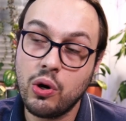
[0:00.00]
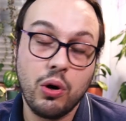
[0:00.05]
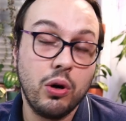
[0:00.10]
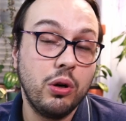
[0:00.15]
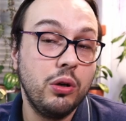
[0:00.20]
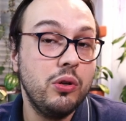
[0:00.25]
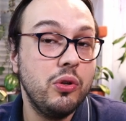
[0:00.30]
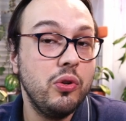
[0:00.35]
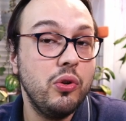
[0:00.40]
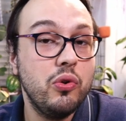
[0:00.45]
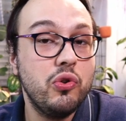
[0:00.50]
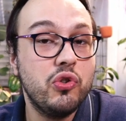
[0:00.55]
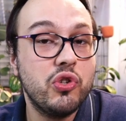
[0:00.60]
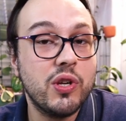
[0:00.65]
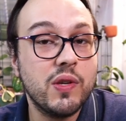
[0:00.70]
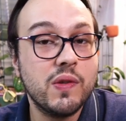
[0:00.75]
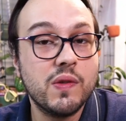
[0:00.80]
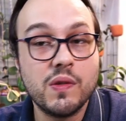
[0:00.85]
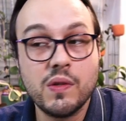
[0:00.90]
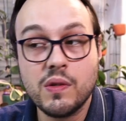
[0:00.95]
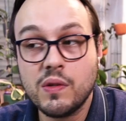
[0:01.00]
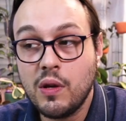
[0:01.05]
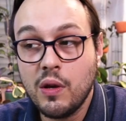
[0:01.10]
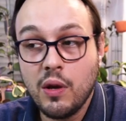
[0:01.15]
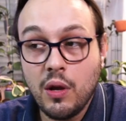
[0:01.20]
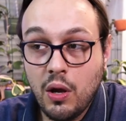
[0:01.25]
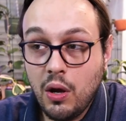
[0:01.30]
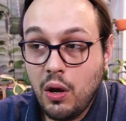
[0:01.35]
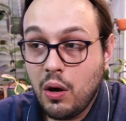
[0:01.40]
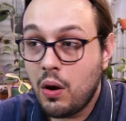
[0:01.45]
or do you just
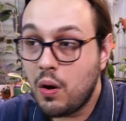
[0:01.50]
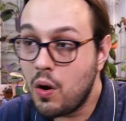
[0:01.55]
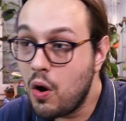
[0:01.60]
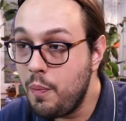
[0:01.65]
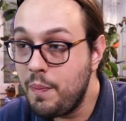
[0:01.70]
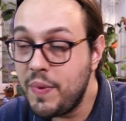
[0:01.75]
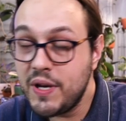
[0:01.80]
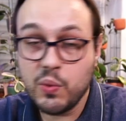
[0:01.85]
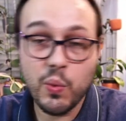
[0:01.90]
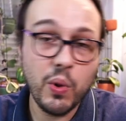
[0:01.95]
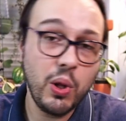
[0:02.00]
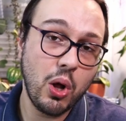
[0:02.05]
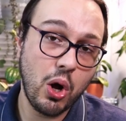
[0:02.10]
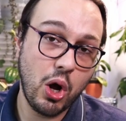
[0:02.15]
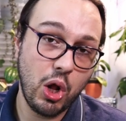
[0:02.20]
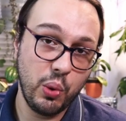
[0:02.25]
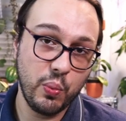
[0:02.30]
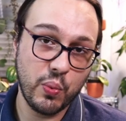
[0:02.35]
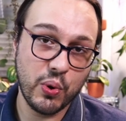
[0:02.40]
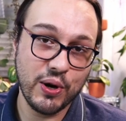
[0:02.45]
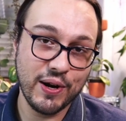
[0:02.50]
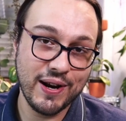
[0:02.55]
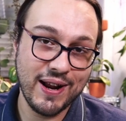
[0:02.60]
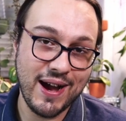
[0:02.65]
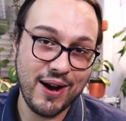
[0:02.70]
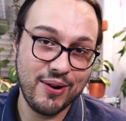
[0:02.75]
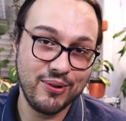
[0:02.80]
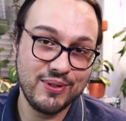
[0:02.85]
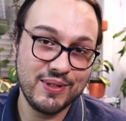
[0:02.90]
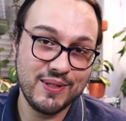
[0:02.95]
Hope it will all work
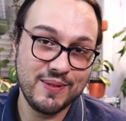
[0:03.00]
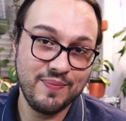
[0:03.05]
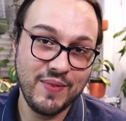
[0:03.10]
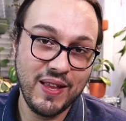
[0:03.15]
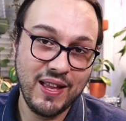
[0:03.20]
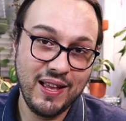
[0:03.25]
out.